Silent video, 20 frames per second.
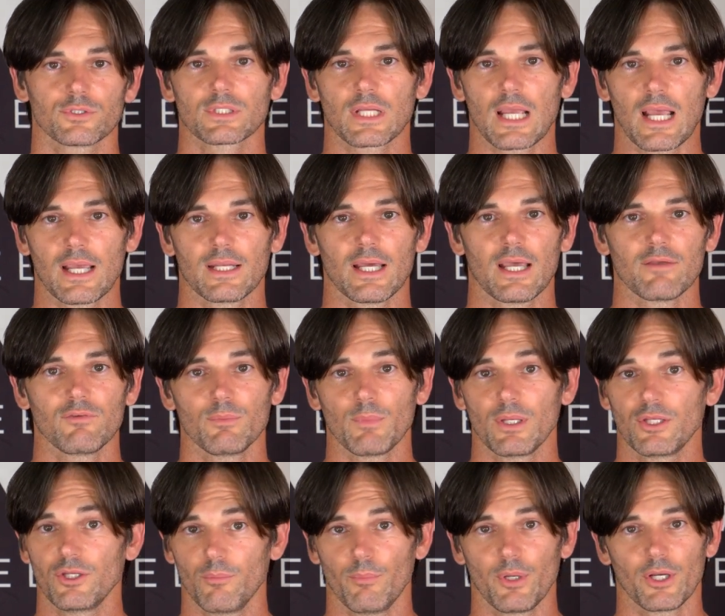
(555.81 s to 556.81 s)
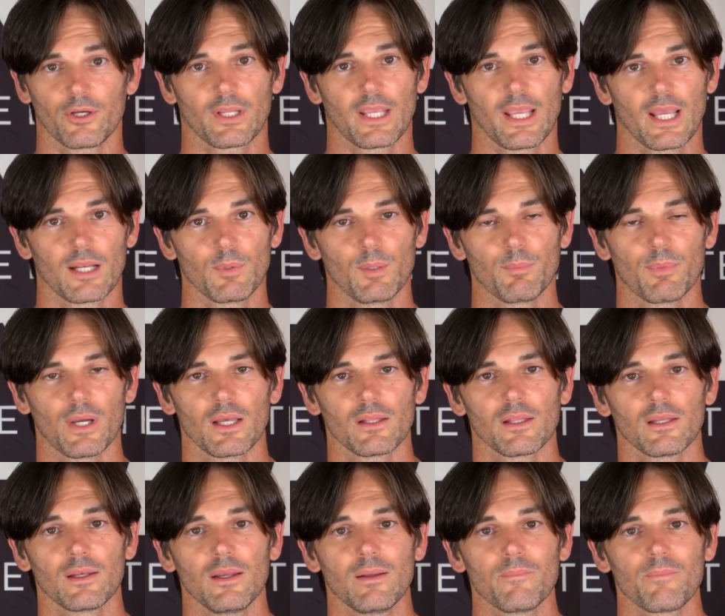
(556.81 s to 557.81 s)
skydiving, make you a better canopy
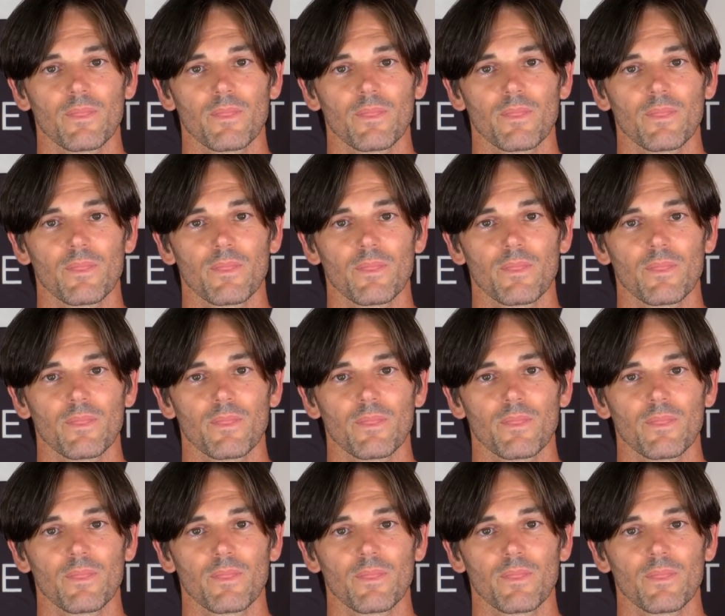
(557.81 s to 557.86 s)
pilot.